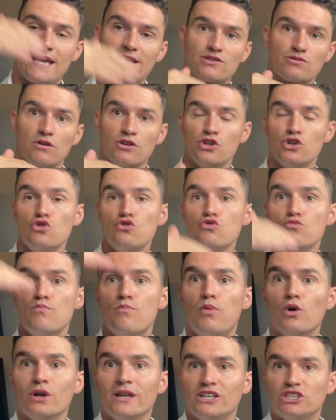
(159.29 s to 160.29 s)
so a new
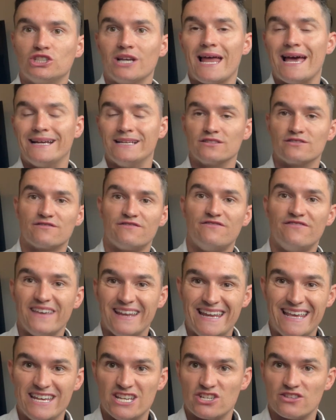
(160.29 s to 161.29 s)
bullish leg has
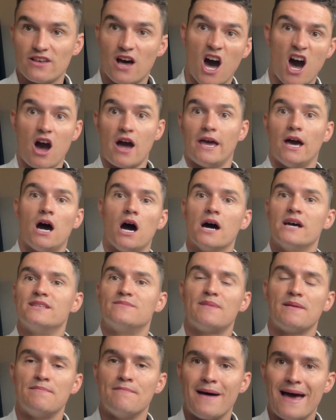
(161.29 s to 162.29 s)
finished, the higher high has
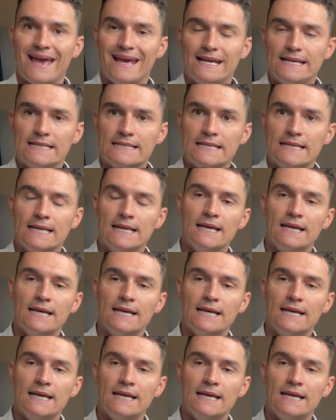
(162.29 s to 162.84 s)
been made,